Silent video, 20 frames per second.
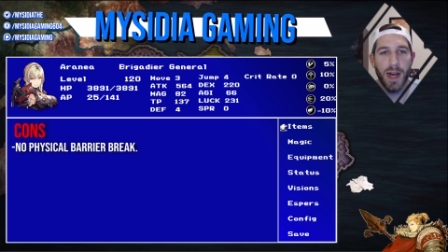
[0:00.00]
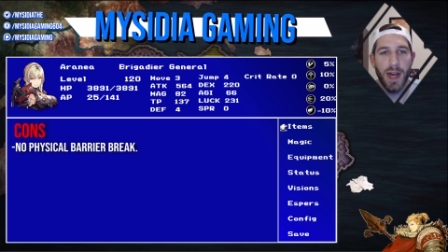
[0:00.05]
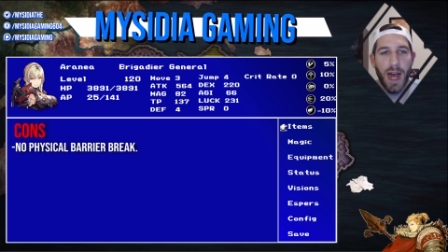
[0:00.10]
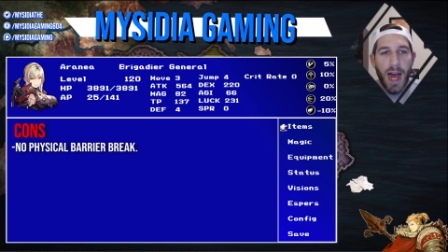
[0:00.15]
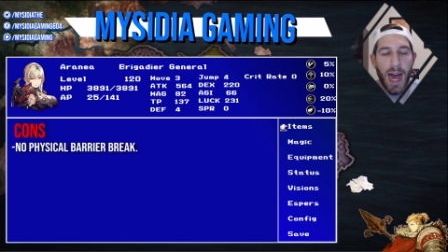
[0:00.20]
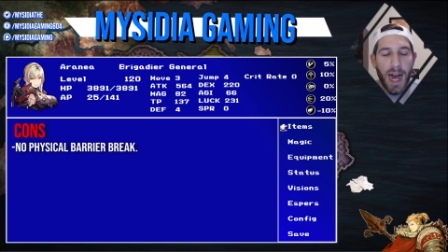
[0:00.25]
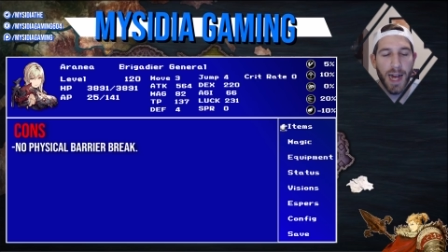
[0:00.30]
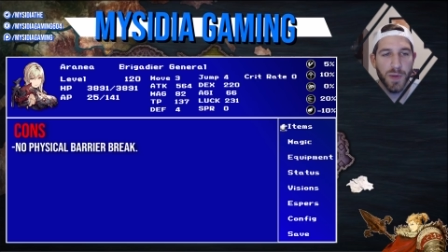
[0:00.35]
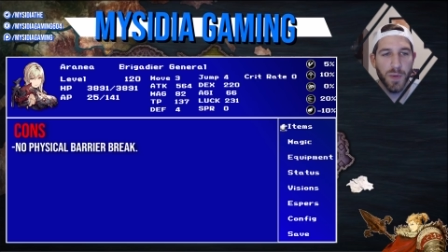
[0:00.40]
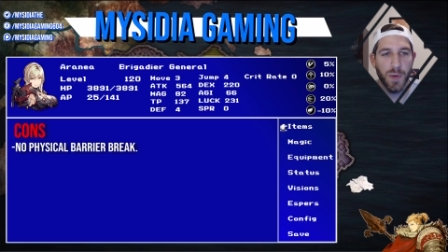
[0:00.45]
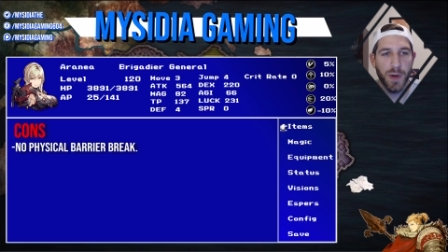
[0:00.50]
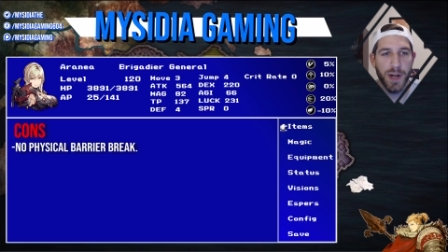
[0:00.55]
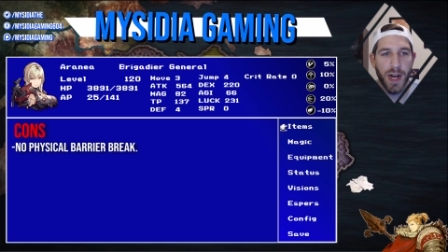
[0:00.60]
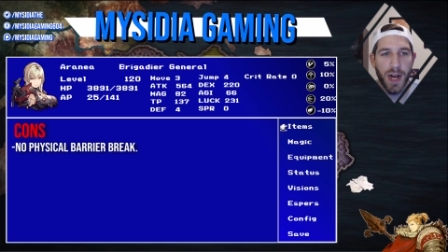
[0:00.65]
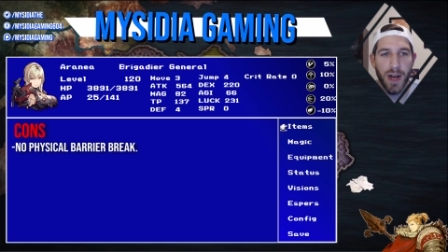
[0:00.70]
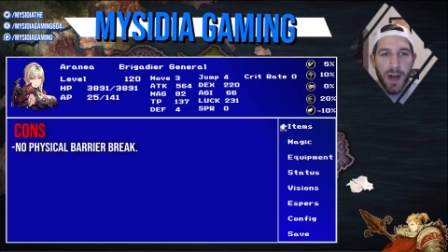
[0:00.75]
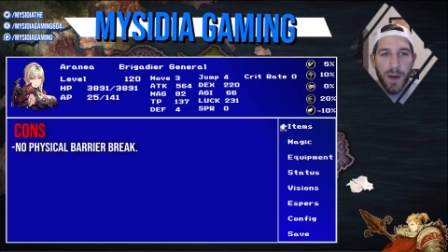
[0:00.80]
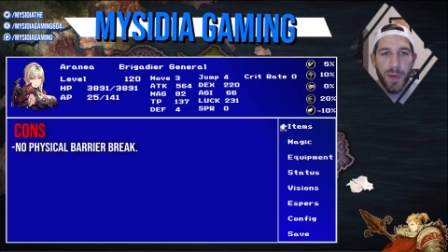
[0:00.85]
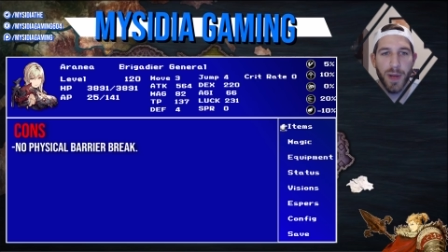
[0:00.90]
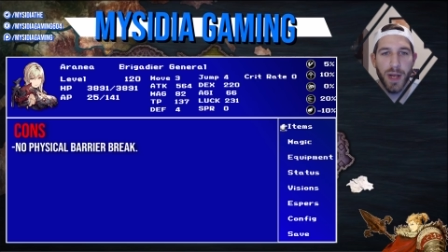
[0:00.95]
has one
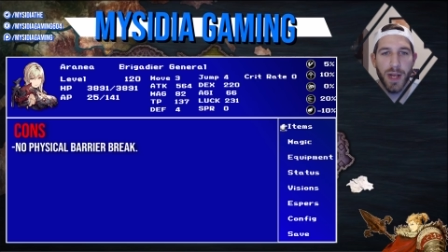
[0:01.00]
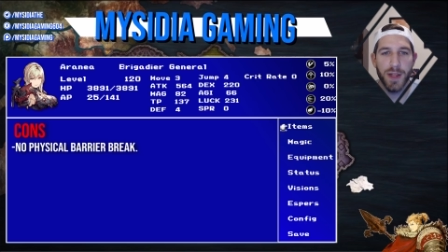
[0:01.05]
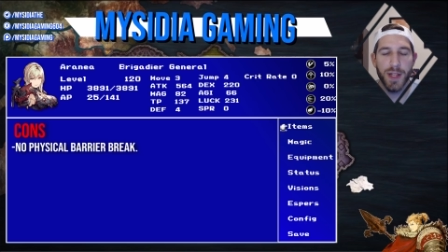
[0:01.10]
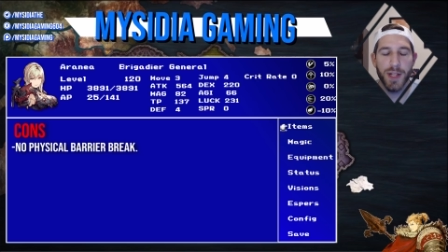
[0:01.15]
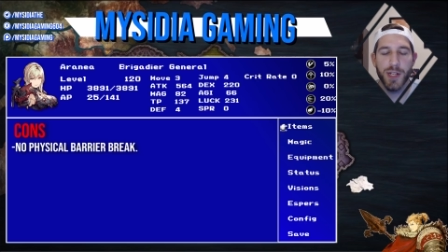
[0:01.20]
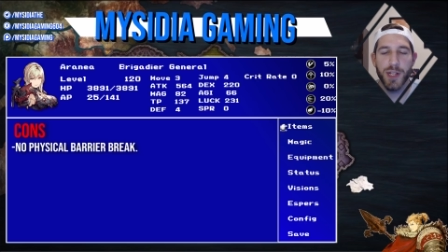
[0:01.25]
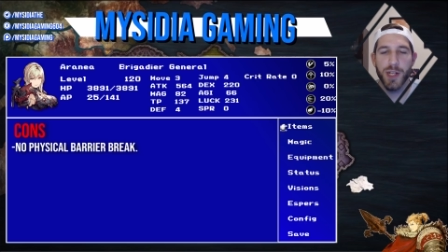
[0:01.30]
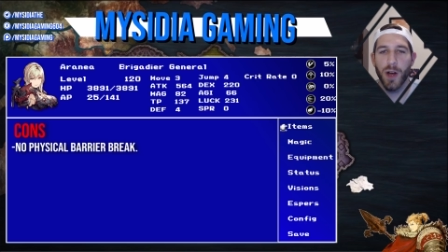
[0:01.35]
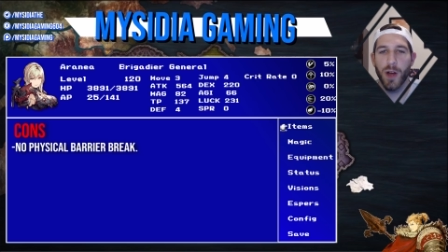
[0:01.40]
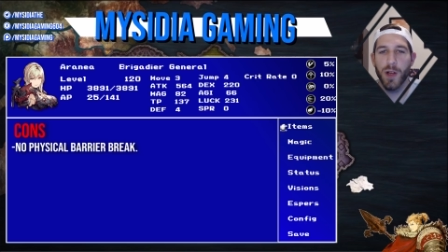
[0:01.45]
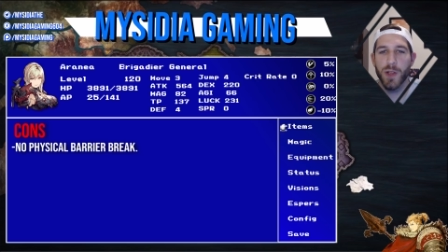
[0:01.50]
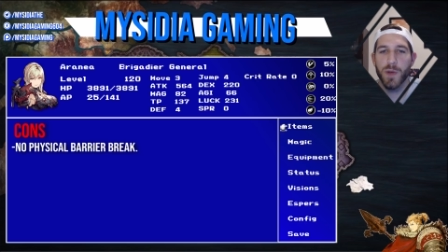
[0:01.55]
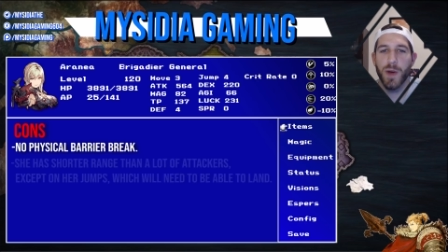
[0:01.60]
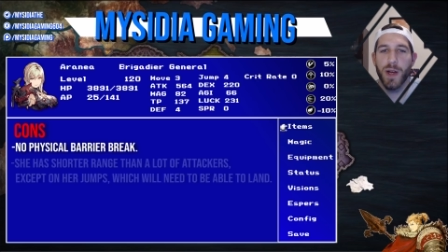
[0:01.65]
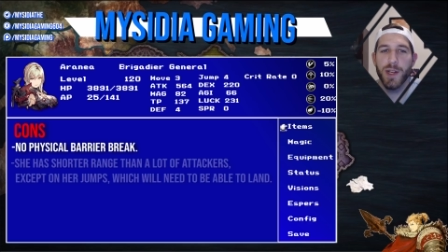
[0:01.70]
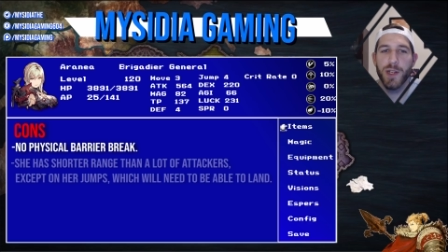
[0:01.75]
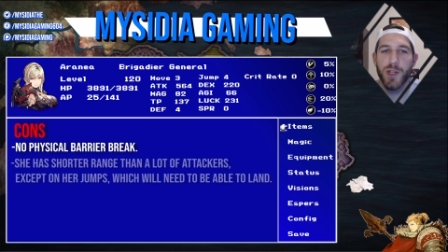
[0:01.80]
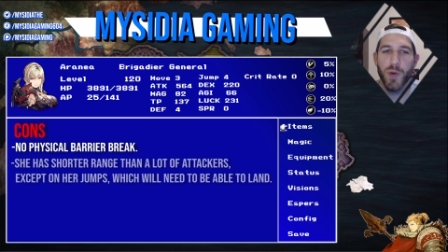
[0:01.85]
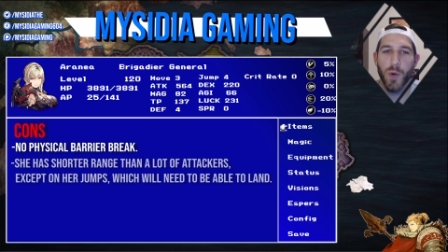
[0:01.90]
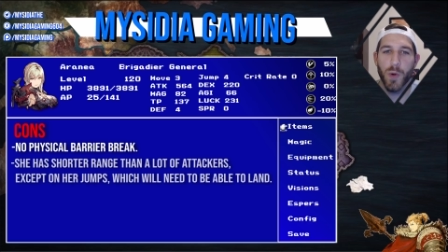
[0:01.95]
up. And then she also
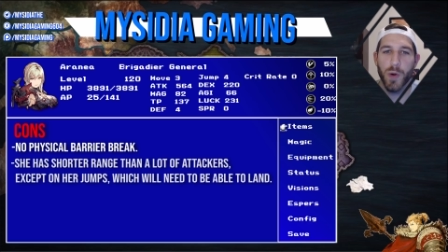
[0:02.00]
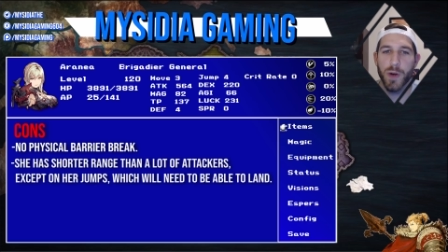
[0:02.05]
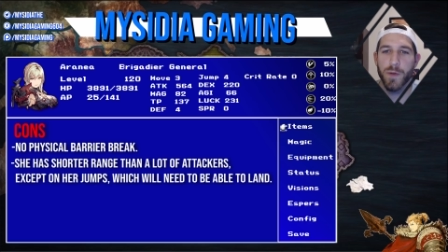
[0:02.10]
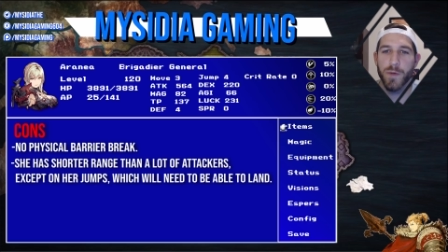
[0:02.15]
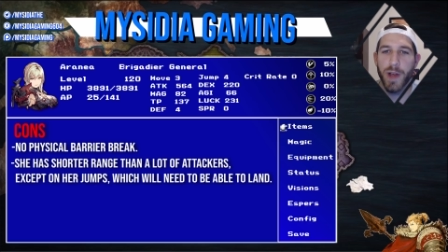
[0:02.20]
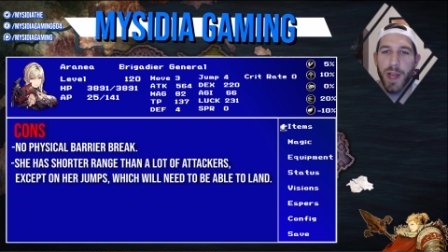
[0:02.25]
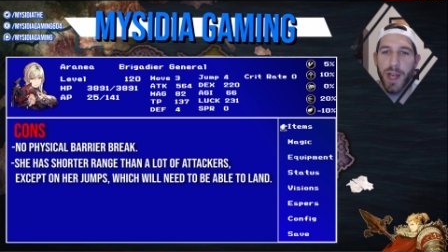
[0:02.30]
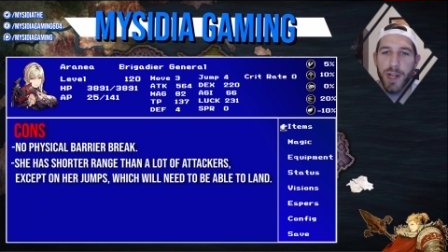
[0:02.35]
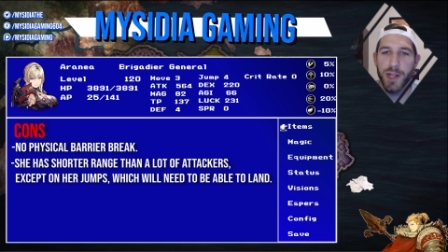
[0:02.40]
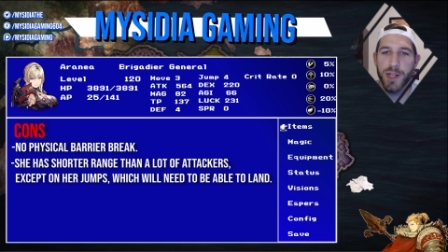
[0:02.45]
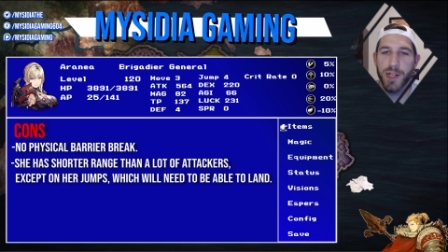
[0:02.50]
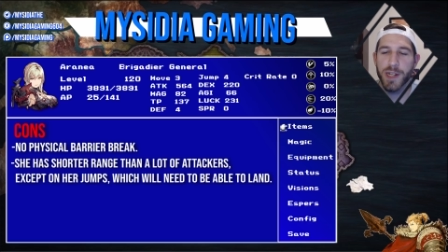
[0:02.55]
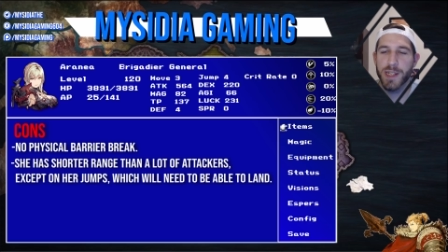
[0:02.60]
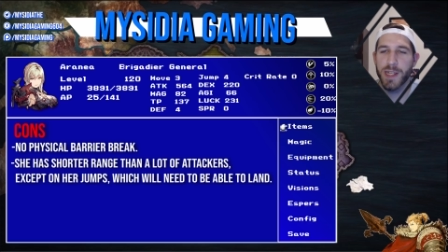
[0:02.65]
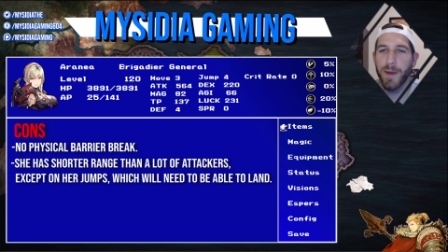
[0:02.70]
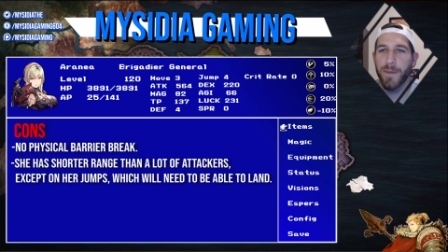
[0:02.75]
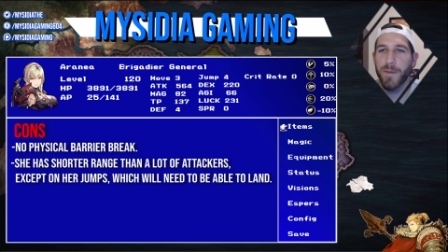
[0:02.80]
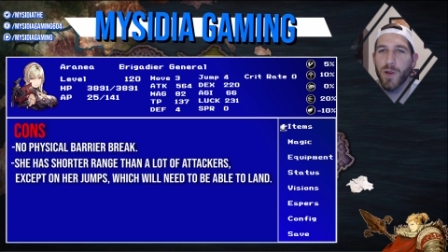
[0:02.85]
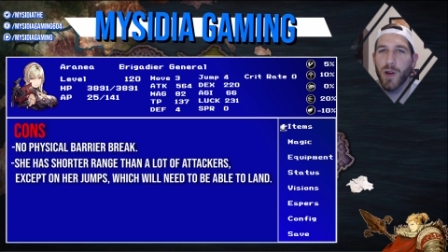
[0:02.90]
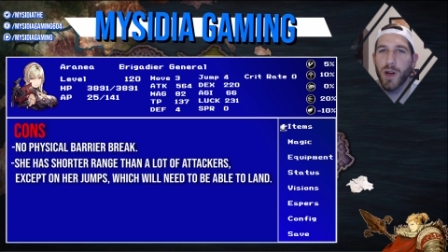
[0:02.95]
has shorter range,
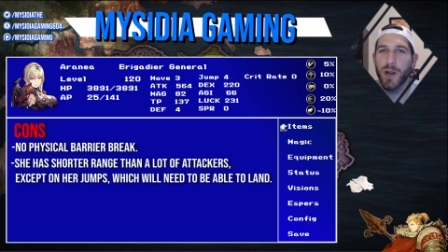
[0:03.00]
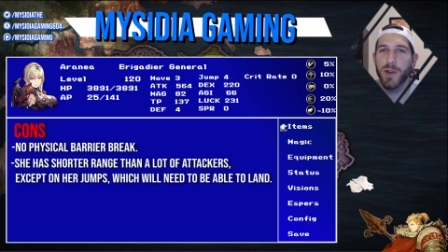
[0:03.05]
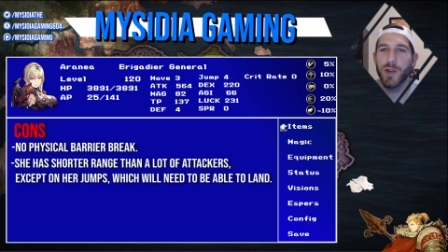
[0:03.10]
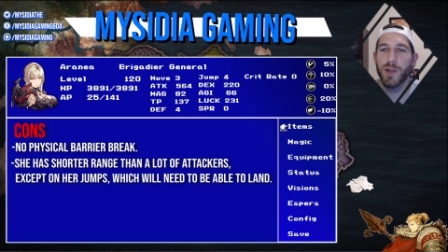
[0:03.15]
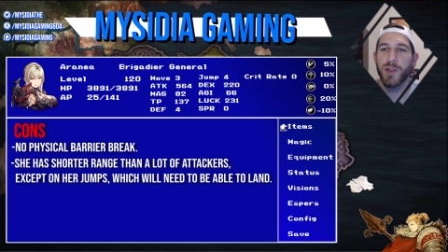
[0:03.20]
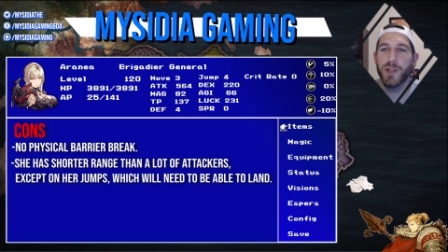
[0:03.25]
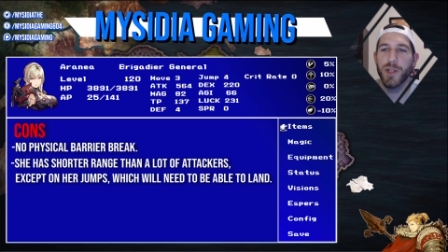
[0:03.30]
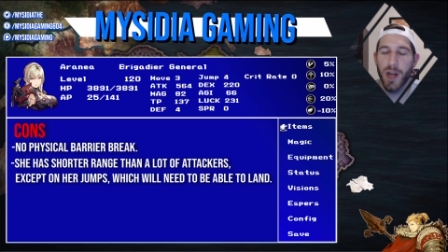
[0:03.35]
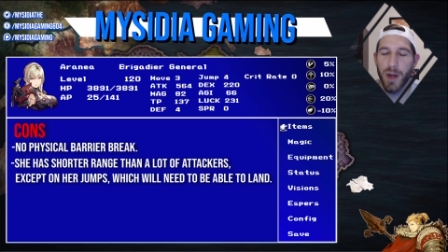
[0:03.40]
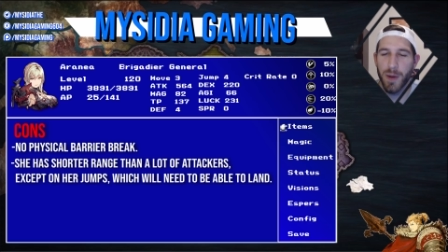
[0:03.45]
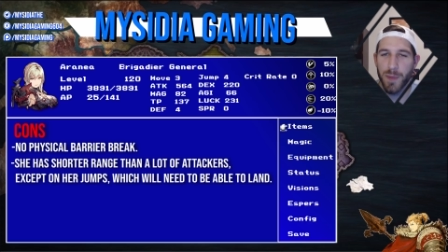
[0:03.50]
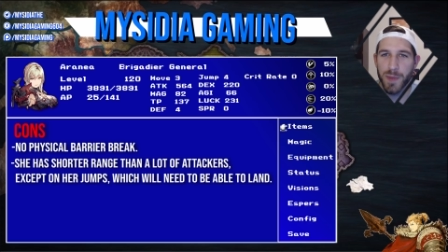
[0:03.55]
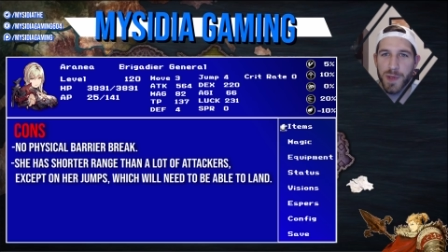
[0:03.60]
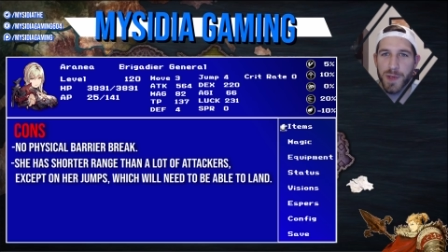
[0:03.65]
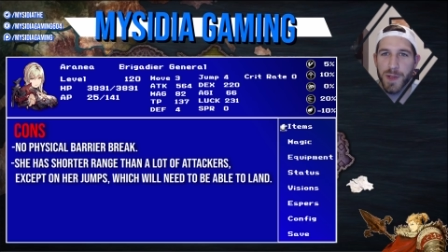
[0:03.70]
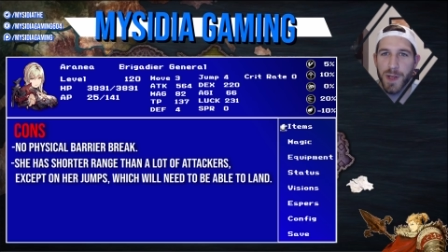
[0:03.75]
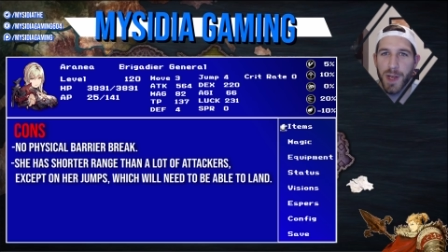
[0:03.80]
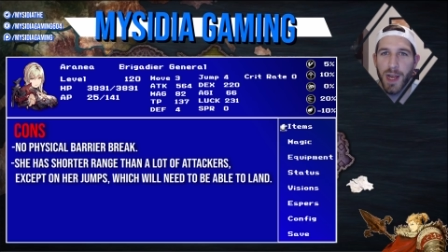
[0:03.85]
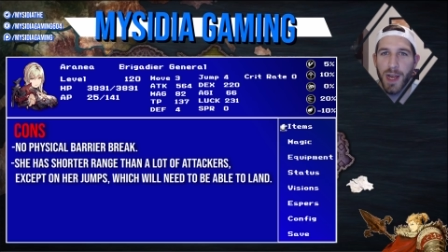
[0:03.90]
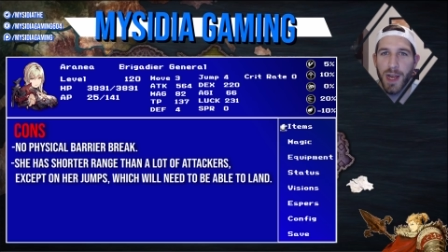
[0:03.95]
except for on her
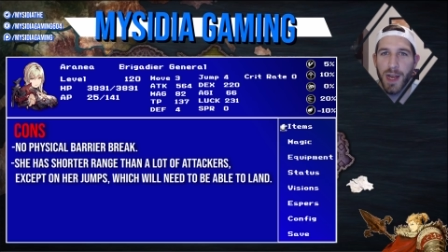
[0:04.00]
jumps,